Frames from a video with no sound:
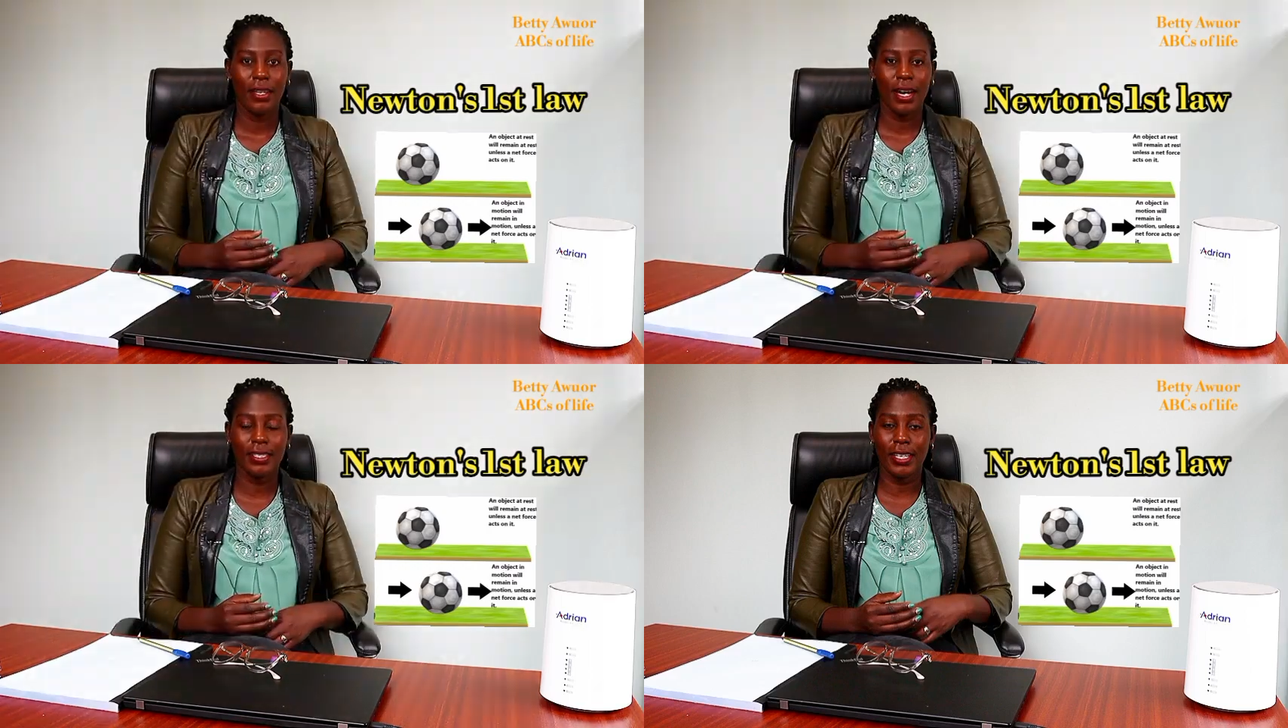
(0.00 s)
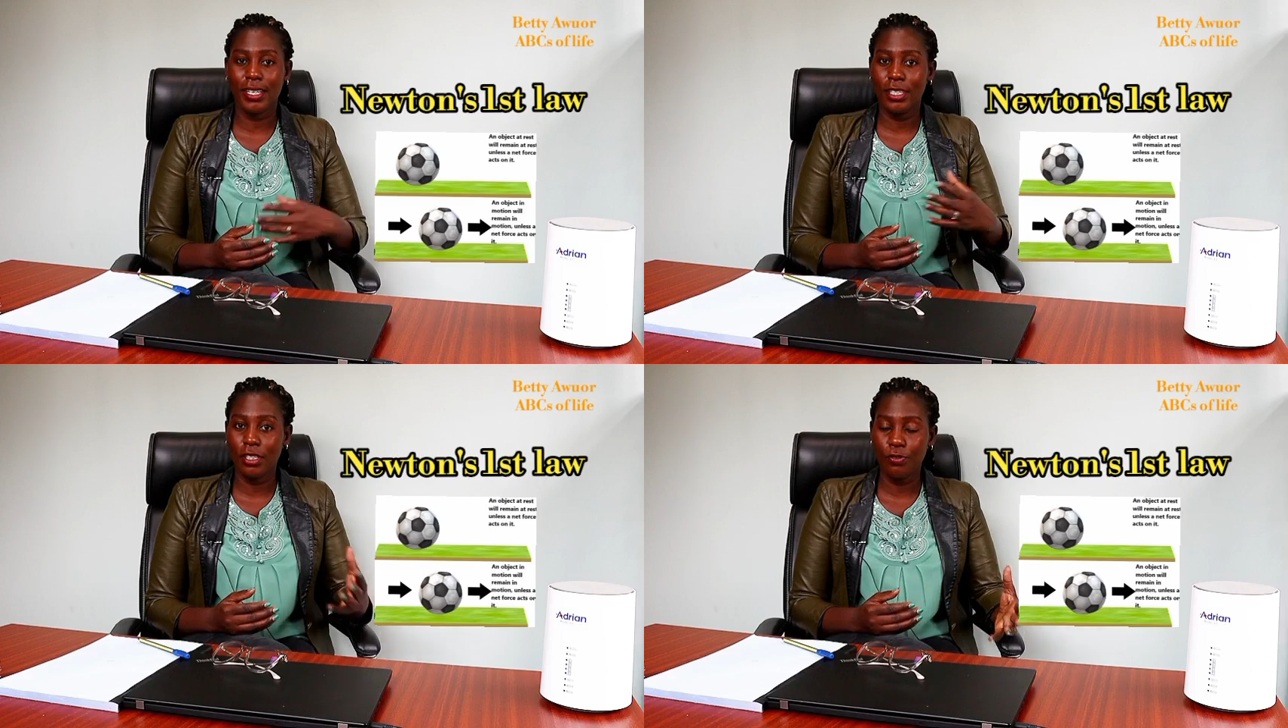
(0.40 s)
As an
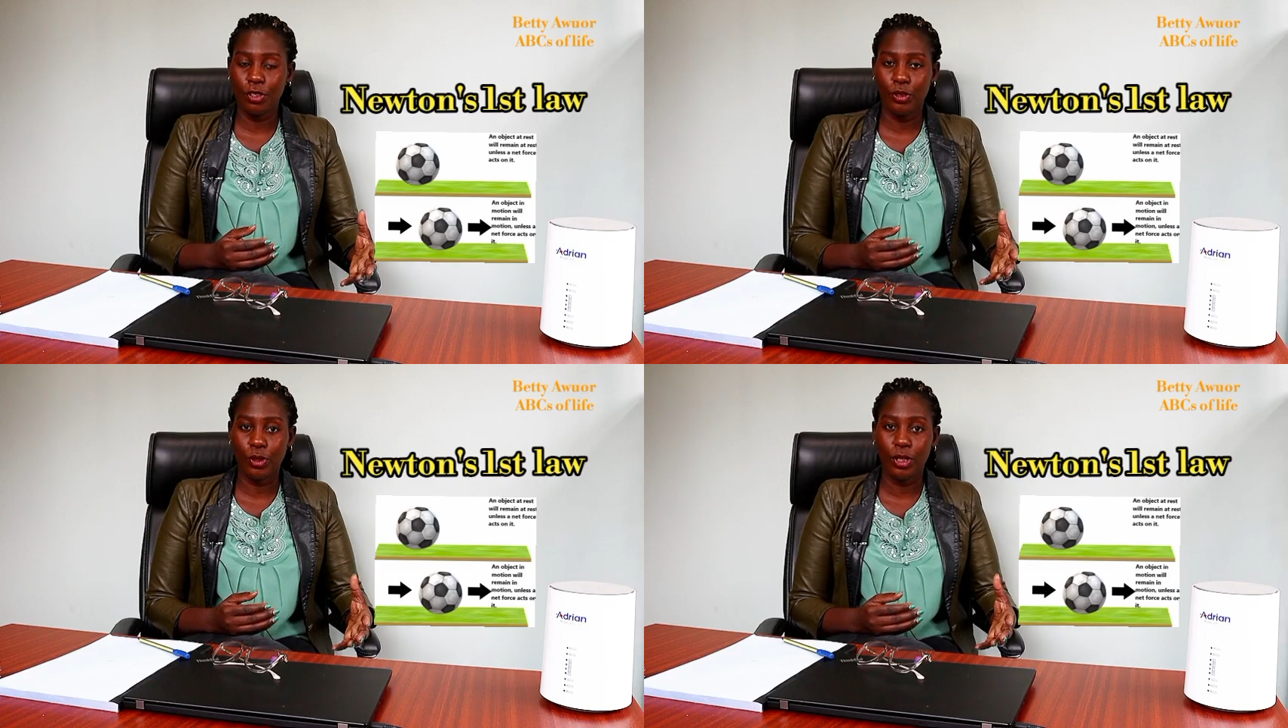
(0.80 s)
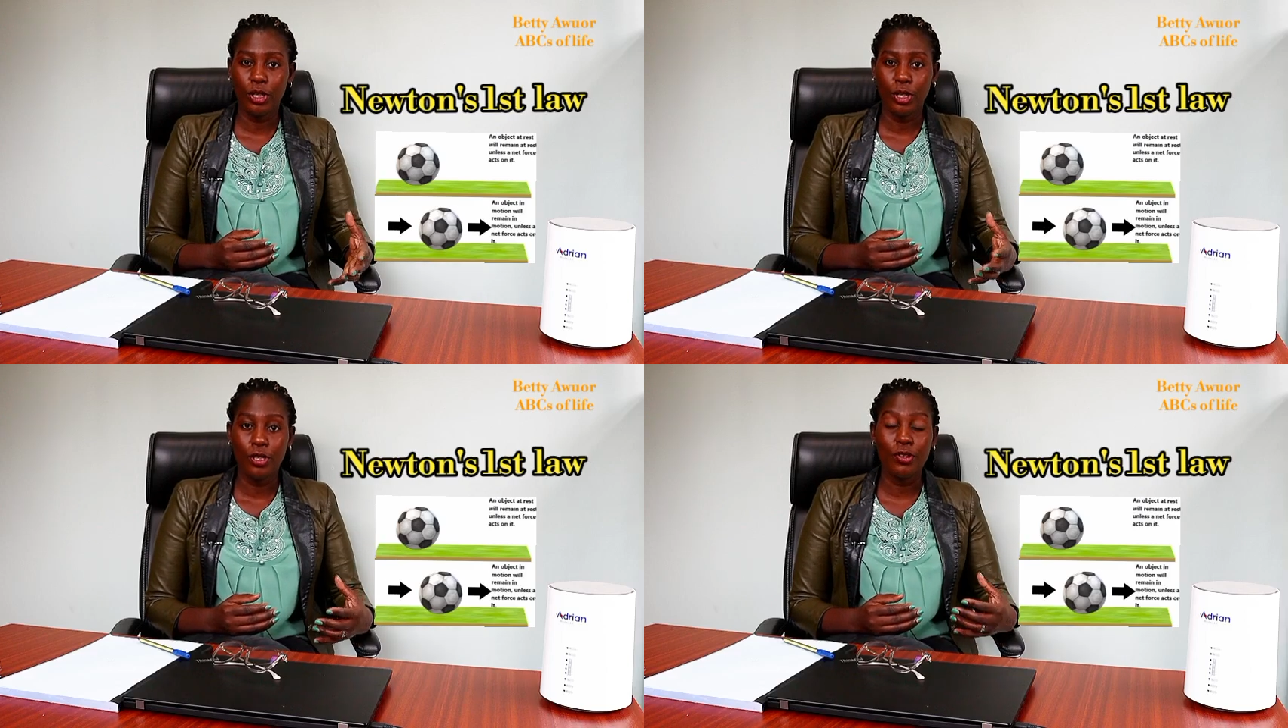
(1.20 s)
individual,
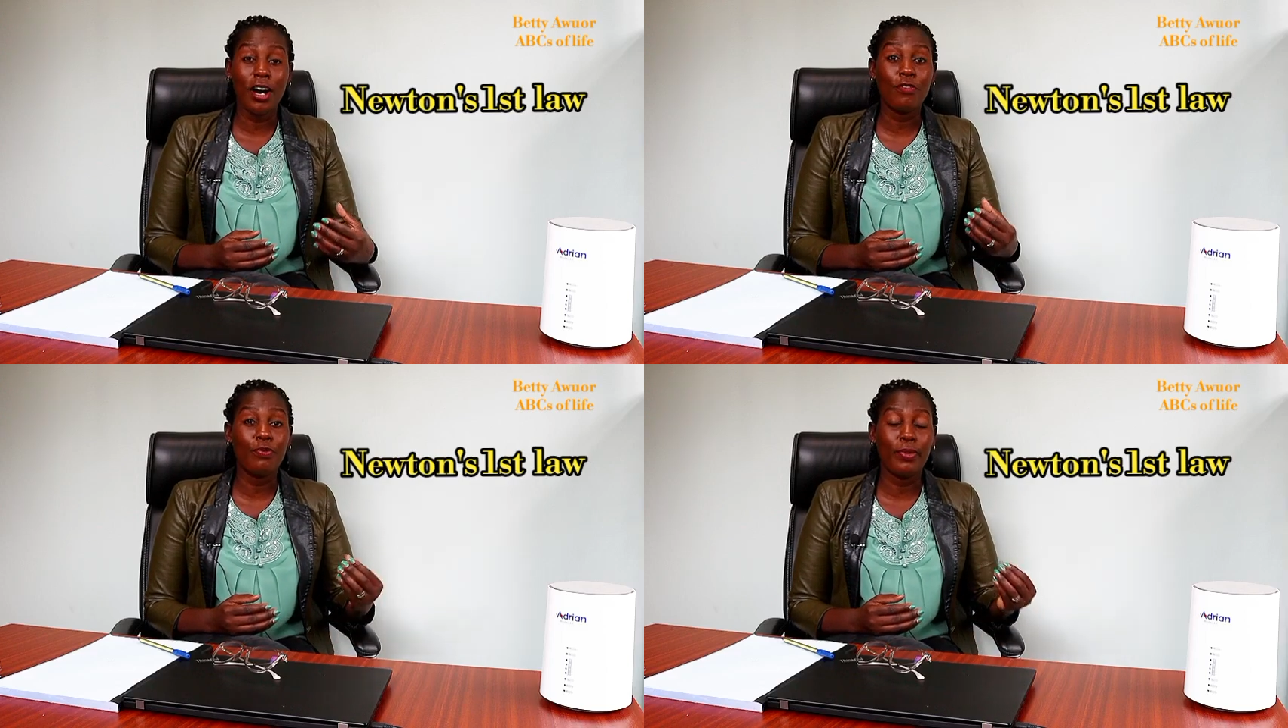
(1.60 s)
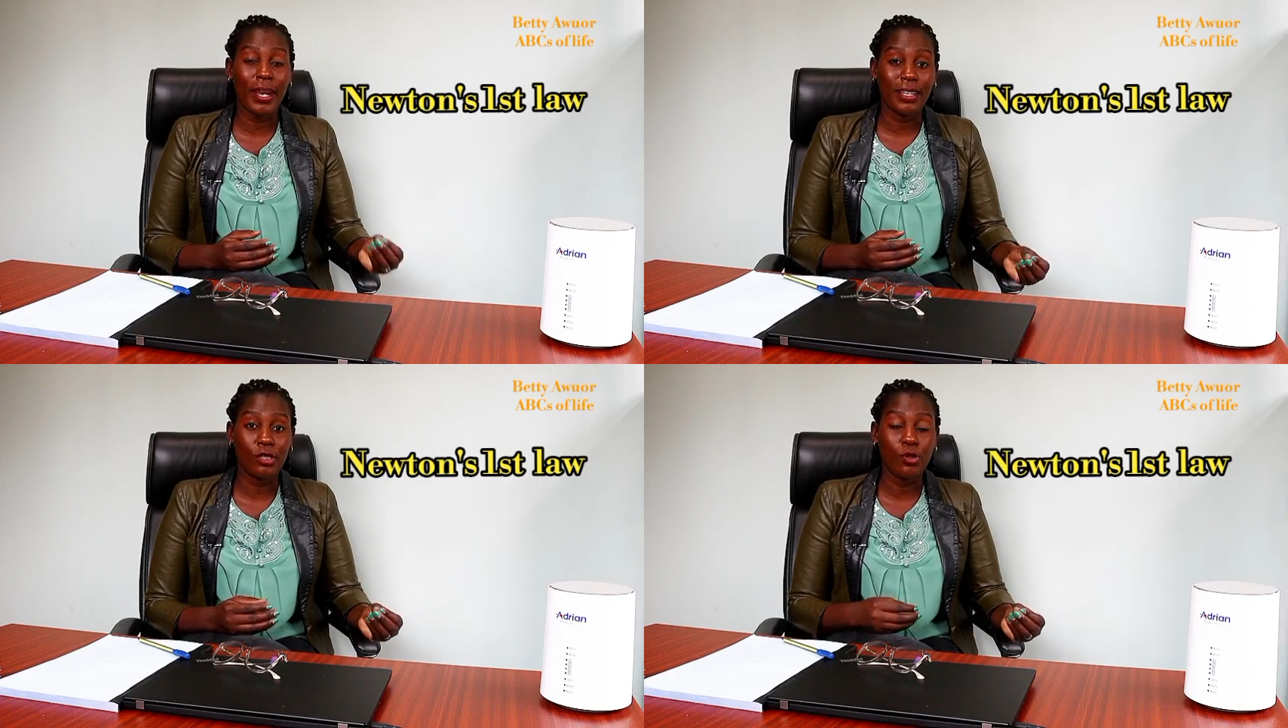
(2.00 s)
you have
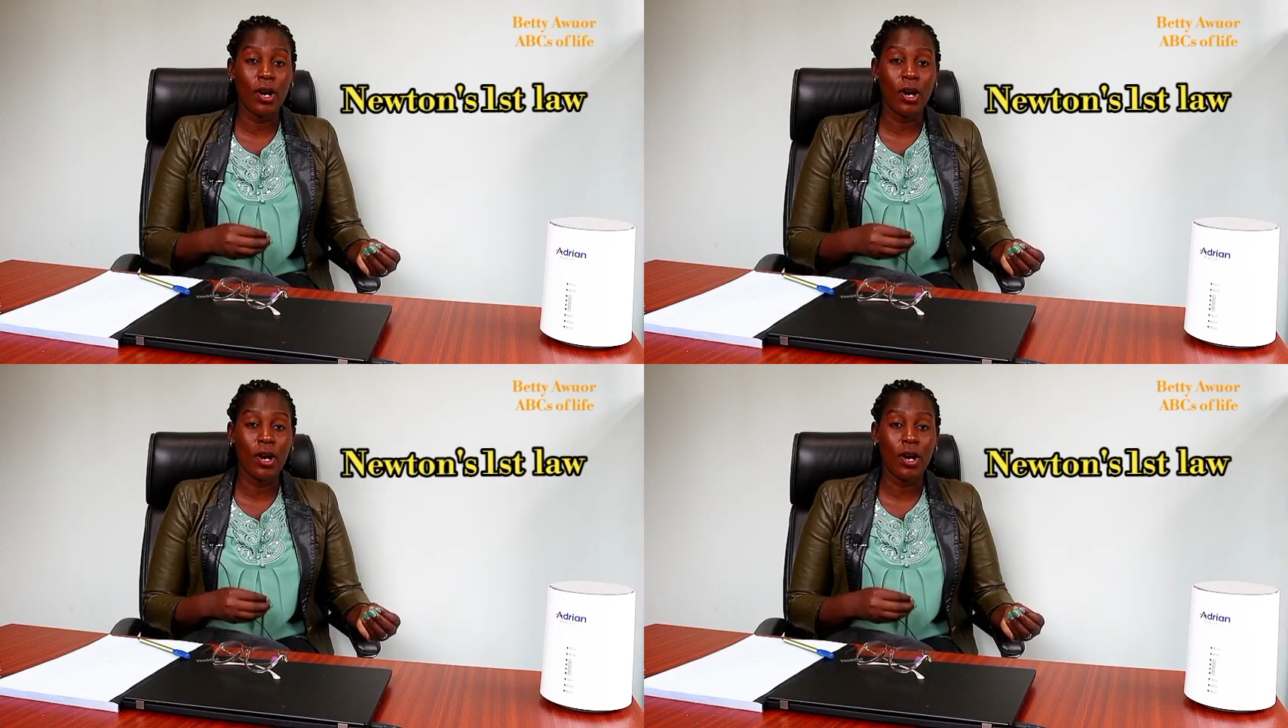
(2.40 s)
plans,